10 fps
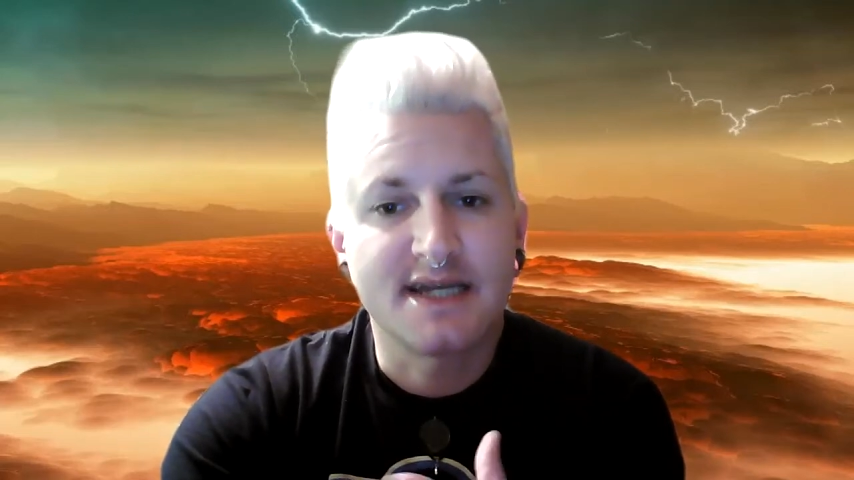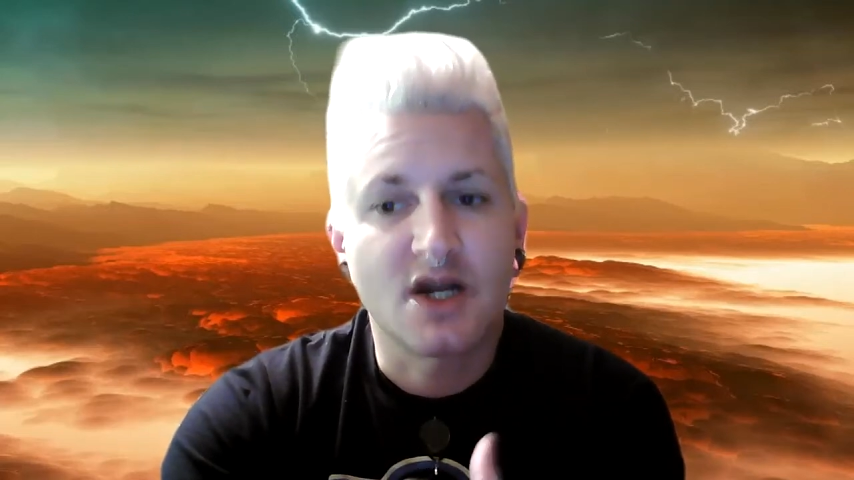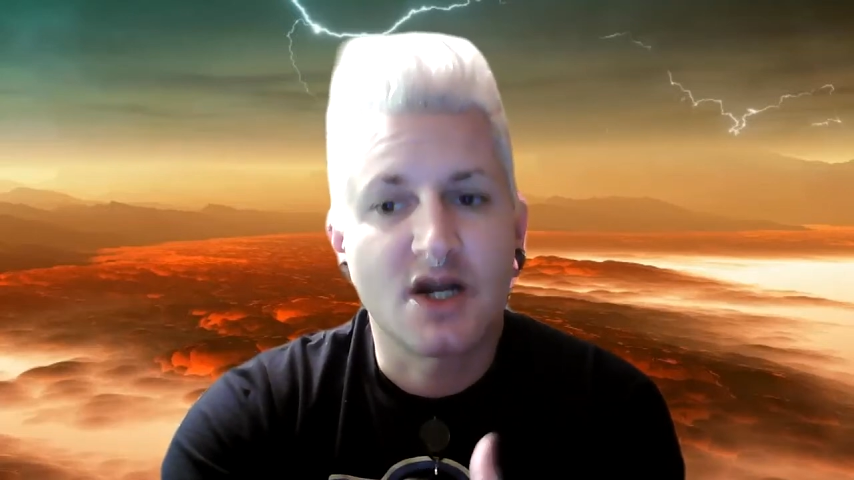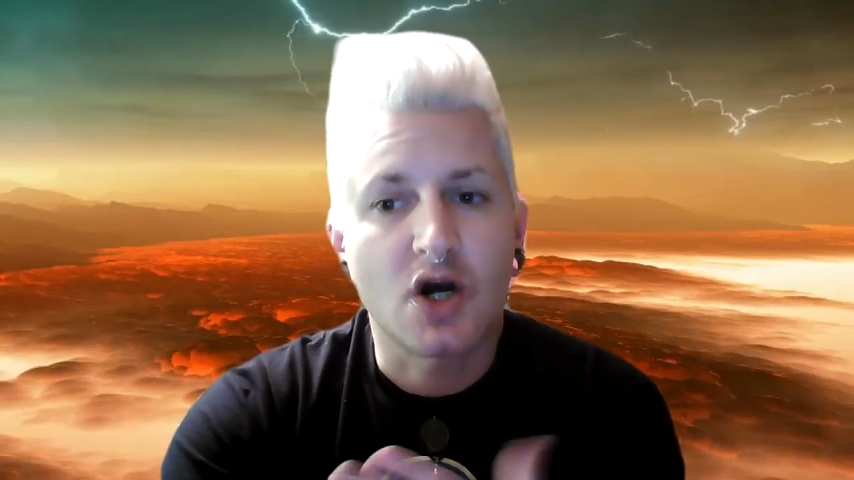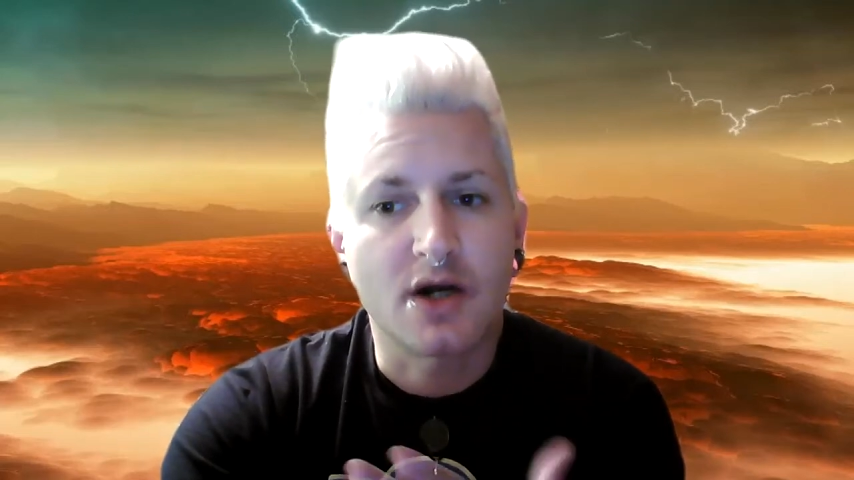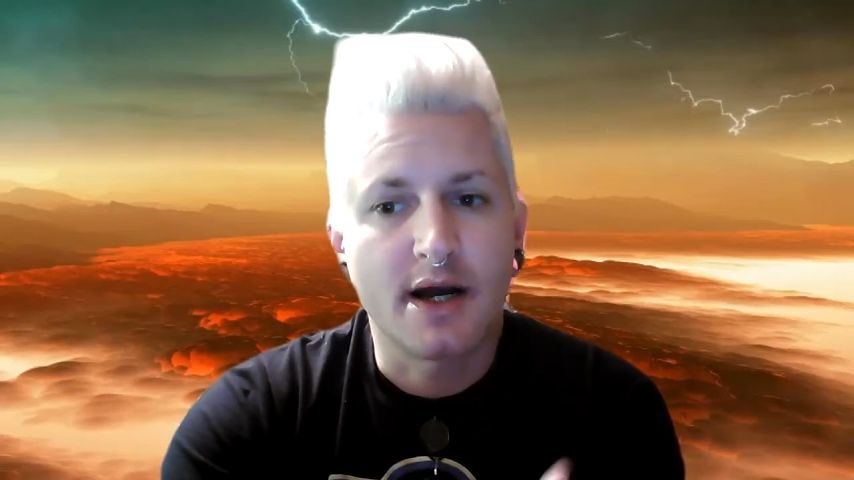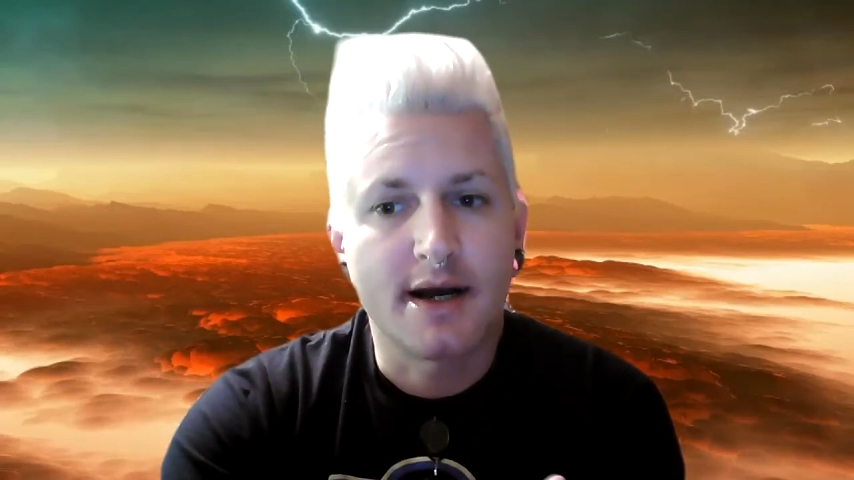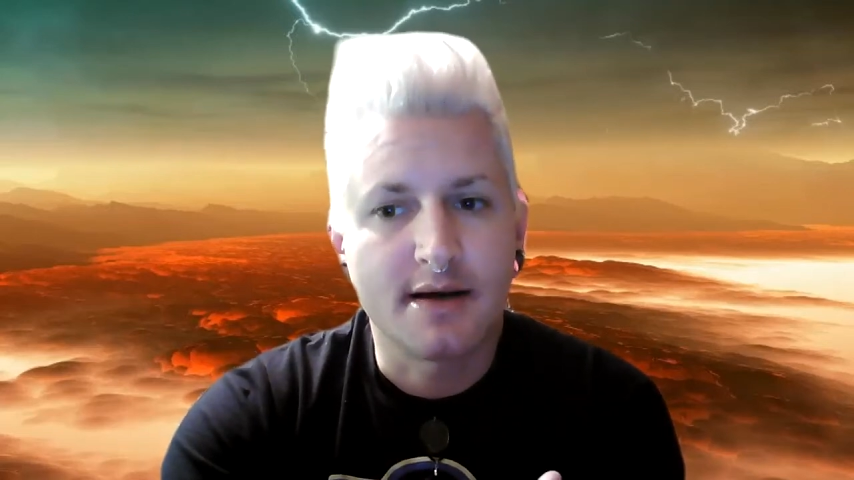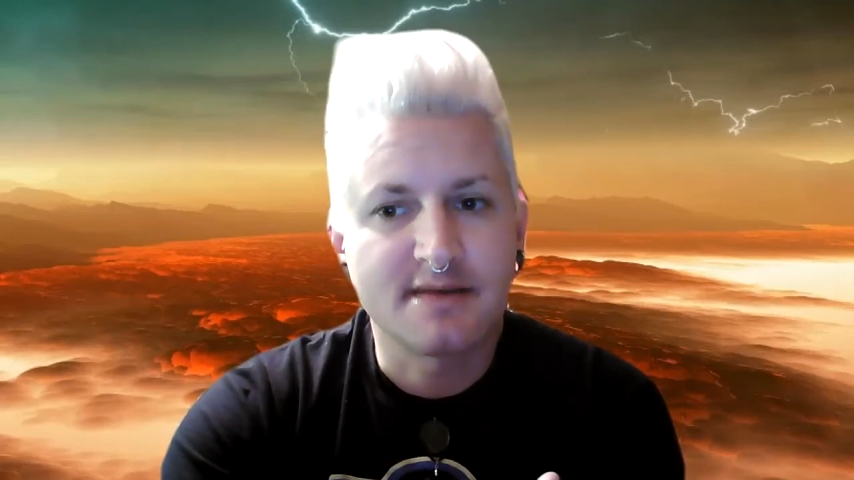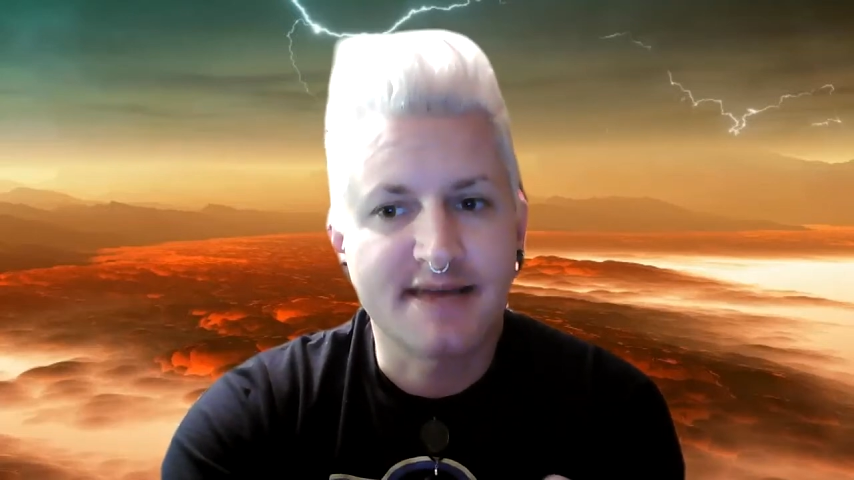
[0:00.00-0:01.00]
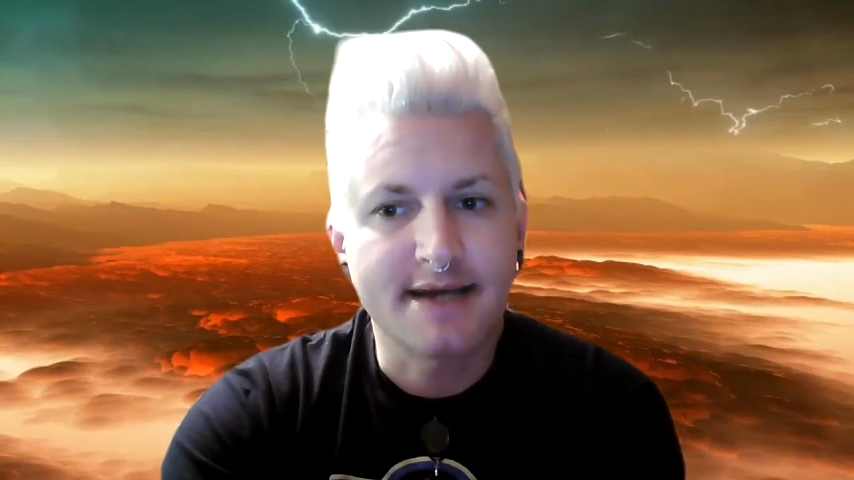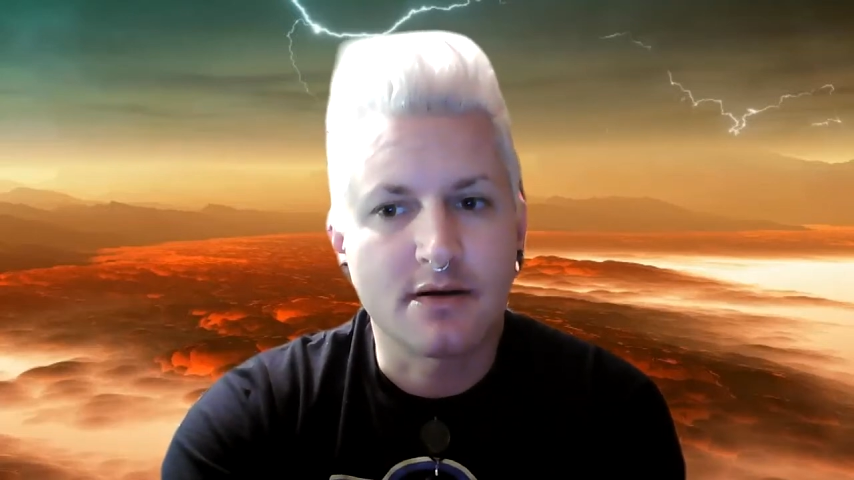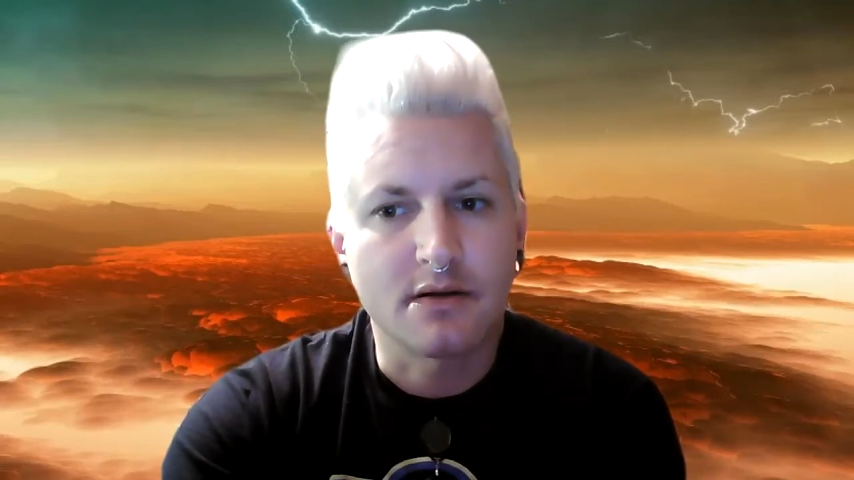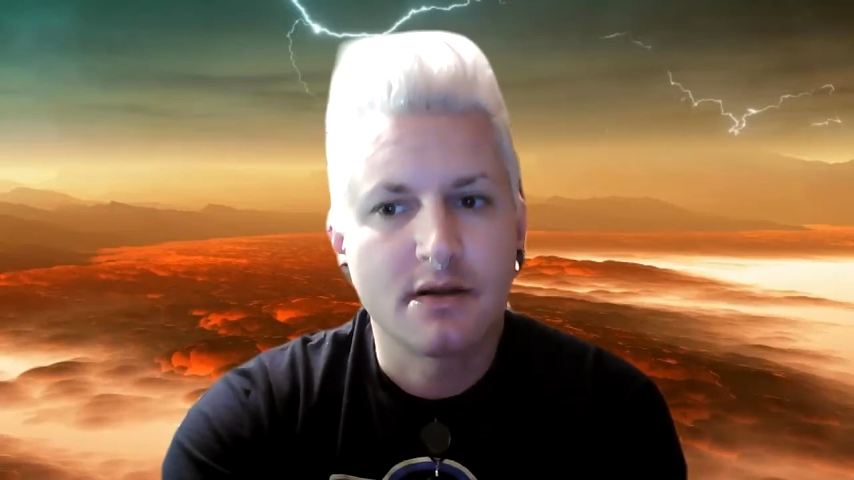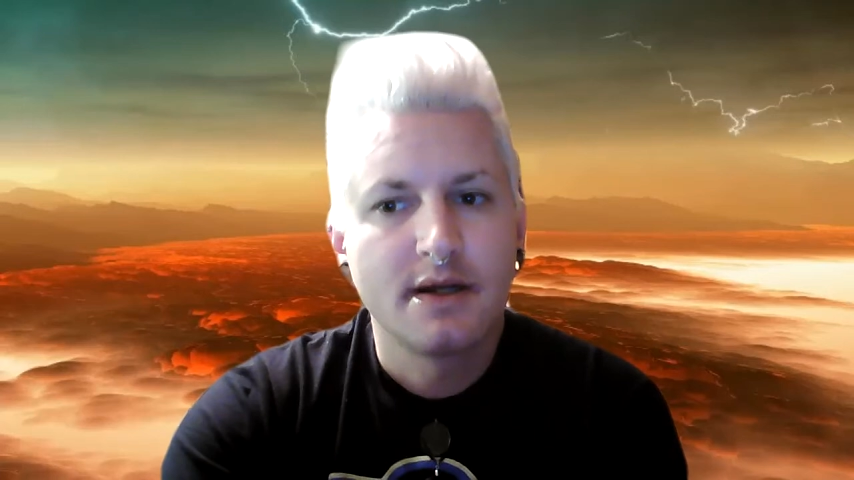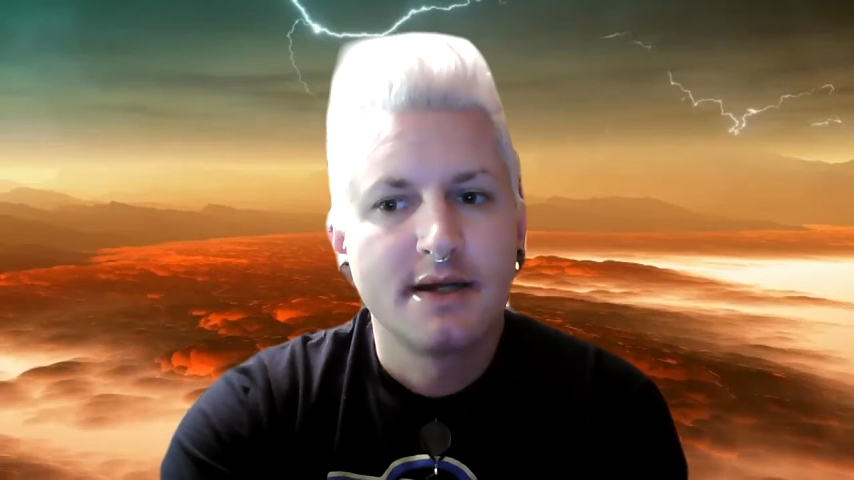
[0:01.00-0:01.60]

in our uh, cycle,